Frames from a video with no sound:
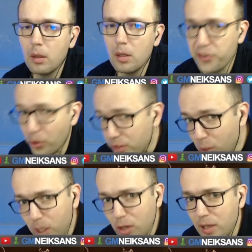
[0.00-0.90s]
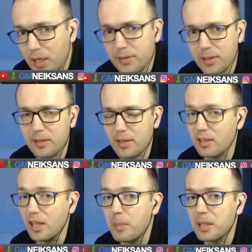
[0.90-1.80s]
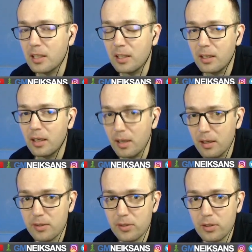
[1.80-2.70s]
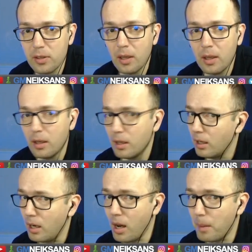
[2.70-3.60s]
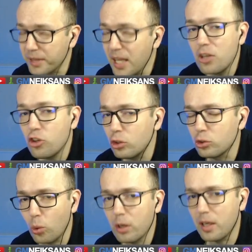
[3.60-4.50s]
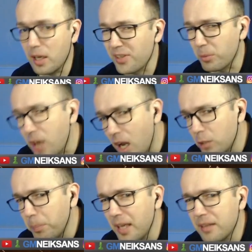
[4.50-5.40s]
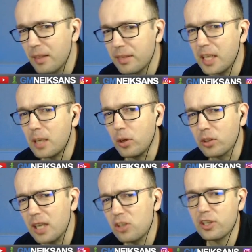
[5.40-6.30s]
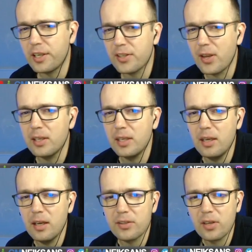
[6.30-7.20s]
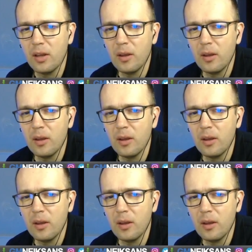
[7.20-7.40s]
So this queen on e6 is limiting his potential to organize some counterplay. And then think about h6 ideas.